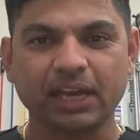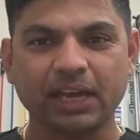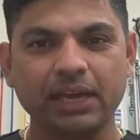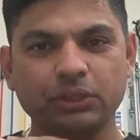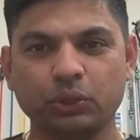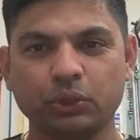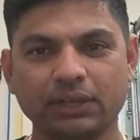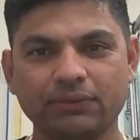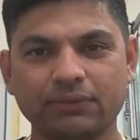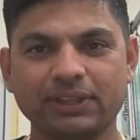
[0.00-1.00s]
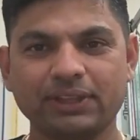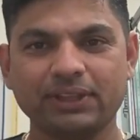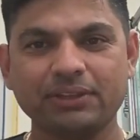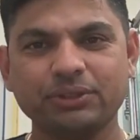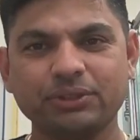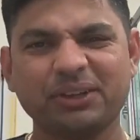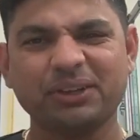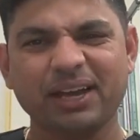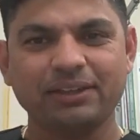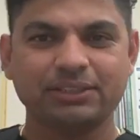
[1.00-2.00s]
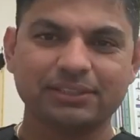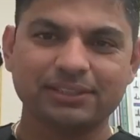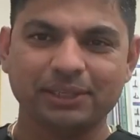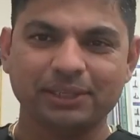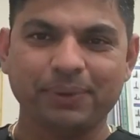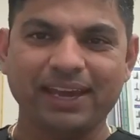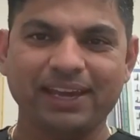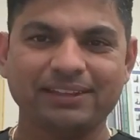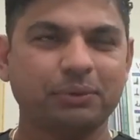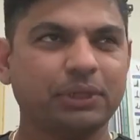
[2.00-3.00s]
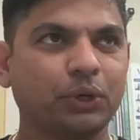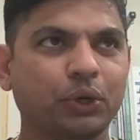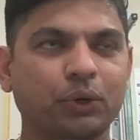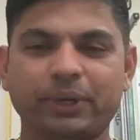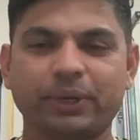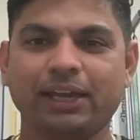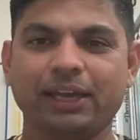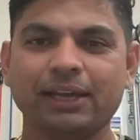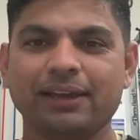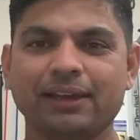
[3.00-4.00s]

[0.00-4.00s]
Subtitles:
Okay, you live with that. You think, it's just a little pain, it will go away.